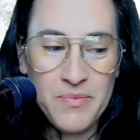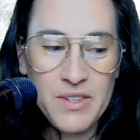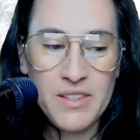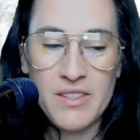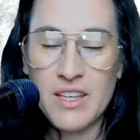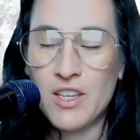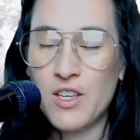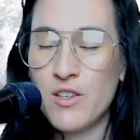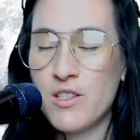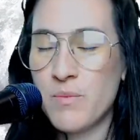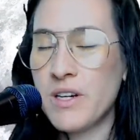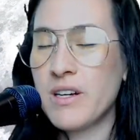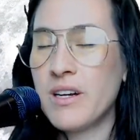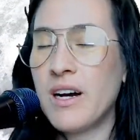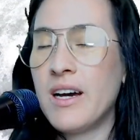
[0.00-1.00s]
Thank you,
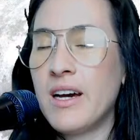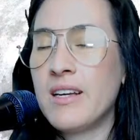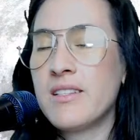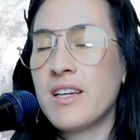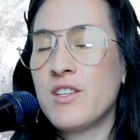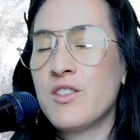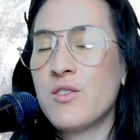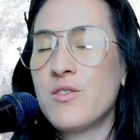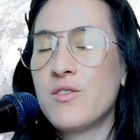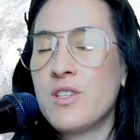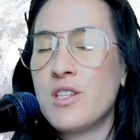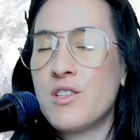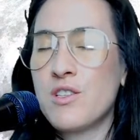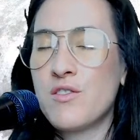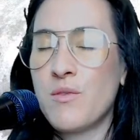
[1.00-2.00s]
spirit guides, angels,
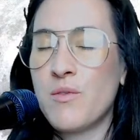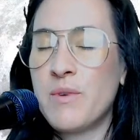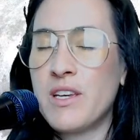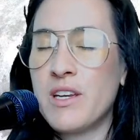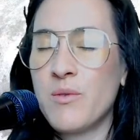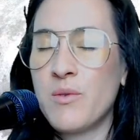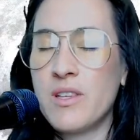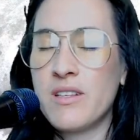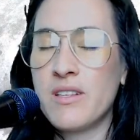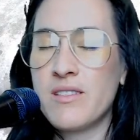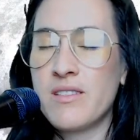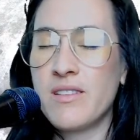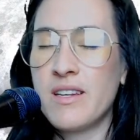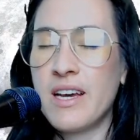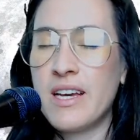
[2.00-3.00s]
teachers, for being here with us
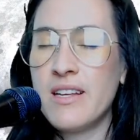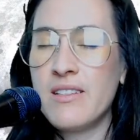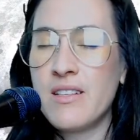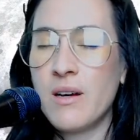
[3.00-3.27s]
tonight.